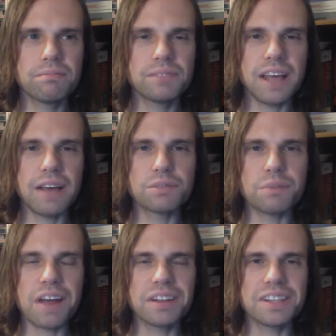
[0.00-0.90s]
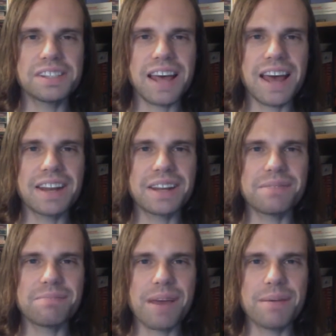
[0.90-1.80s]
sounds mildly sad,
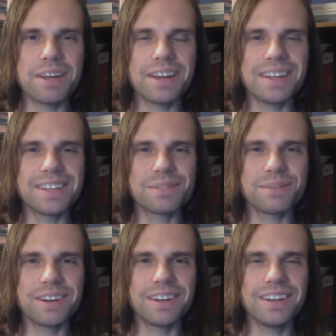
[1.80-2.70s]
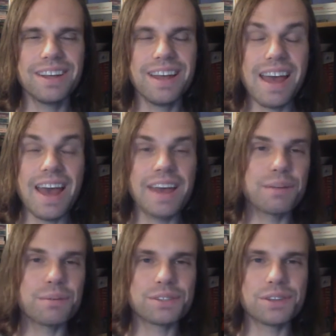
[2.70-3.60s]
and maybe it is, but hey,
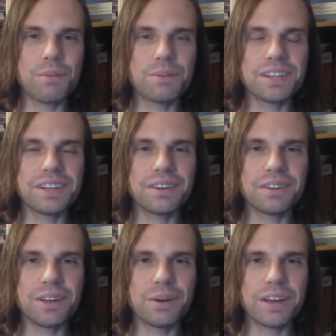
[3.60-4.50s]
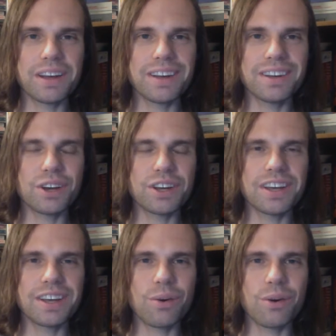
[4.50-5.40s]
there was no particularly quick
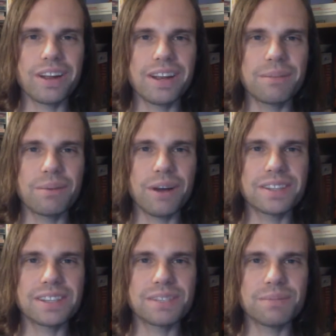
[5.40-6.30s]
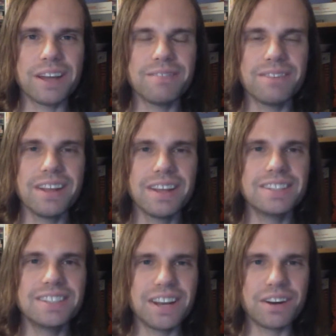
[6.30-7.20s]
cooking or eating process. My
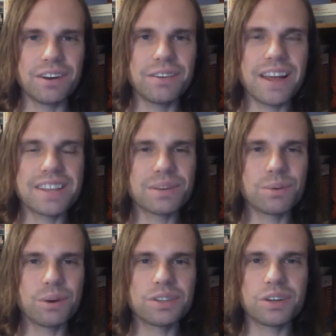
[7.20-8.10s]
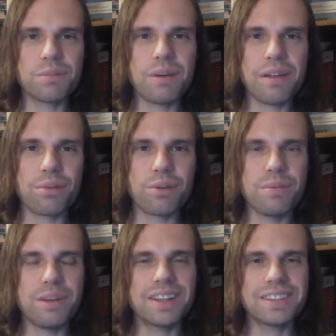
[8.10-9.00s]
dinner, as it were, took about
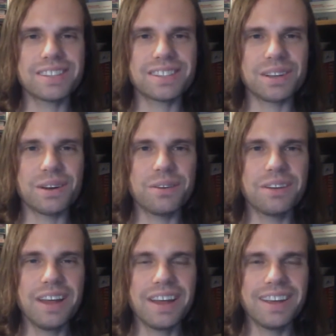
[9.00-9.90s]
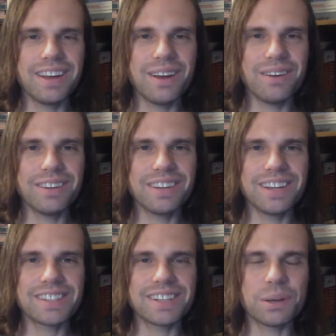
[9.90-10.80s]
3 minutes, so, you know,
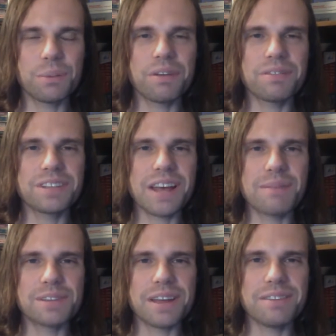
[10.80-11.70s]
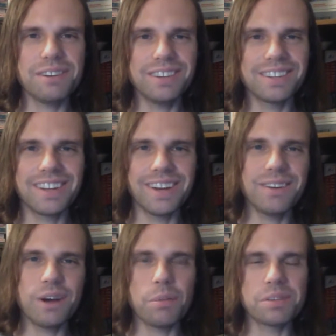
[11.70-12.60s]
it's a little bit of a time saver, you
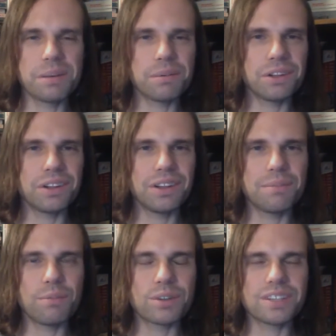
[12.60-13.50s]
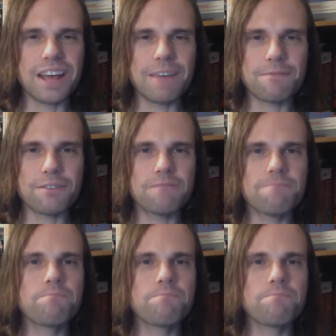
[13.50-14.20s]
know, opens up a little more time for